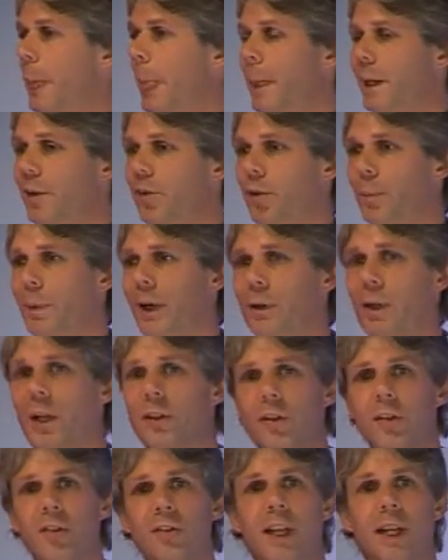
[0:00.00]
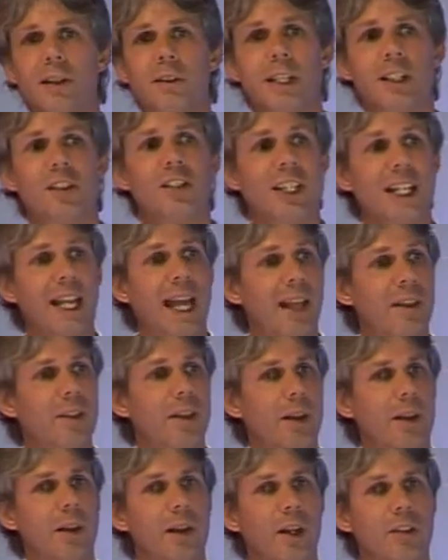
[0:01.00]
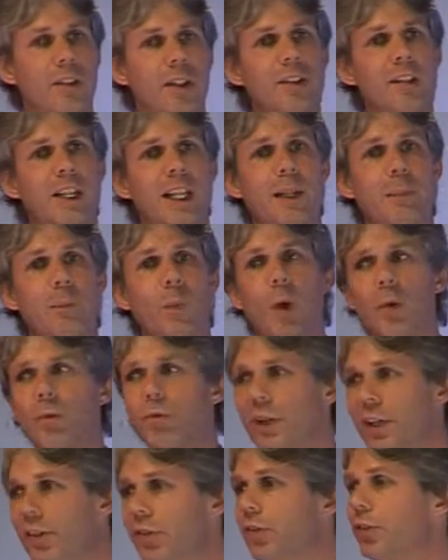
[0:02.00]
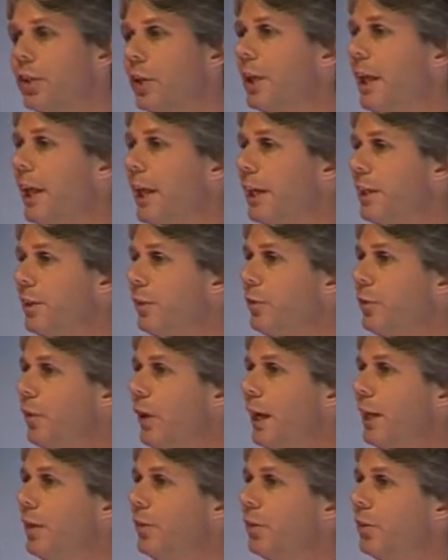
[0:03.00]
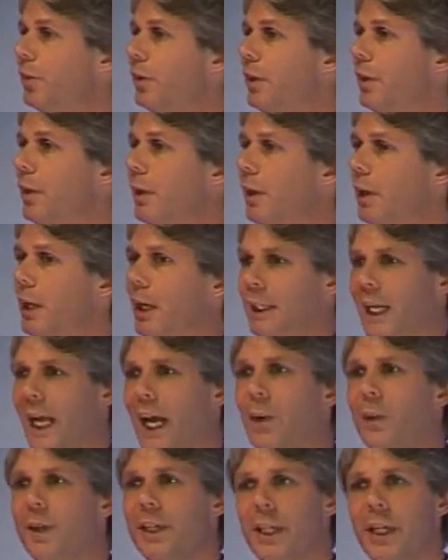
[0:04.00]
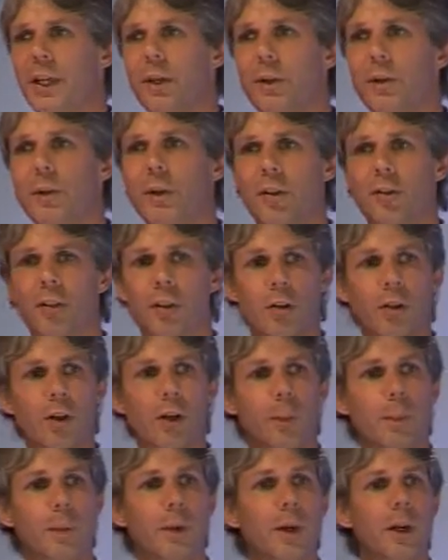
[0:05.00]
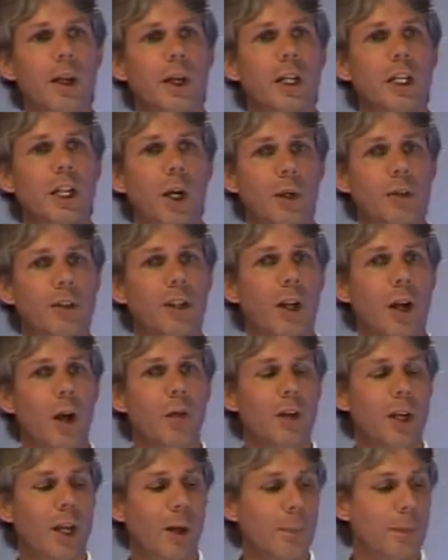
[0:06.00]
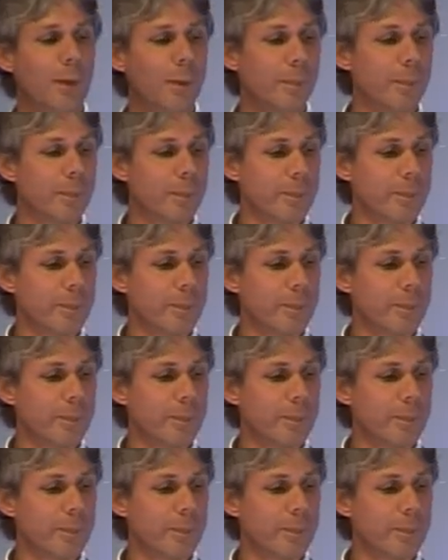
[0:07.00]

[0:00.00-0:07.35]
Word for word: It's about understanding together as a team what risks you're likely to face and how are you as a group going to overcome them.